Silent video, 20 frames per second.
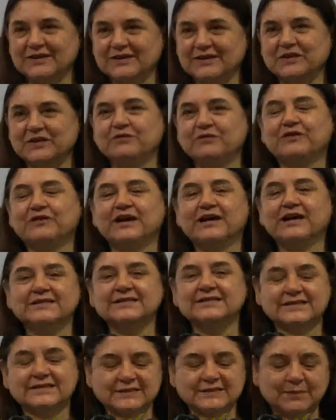The
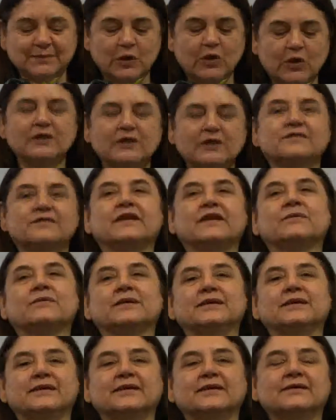first small thing we
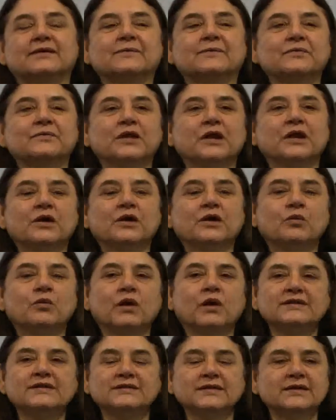did
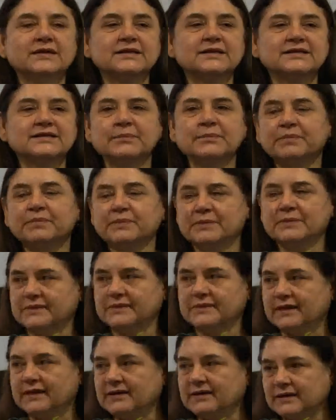was a simple
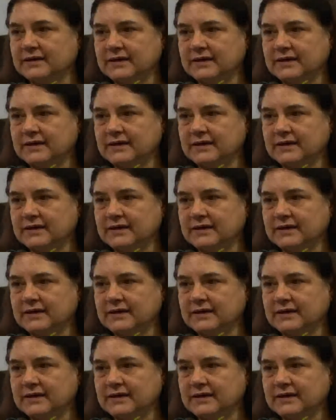thing.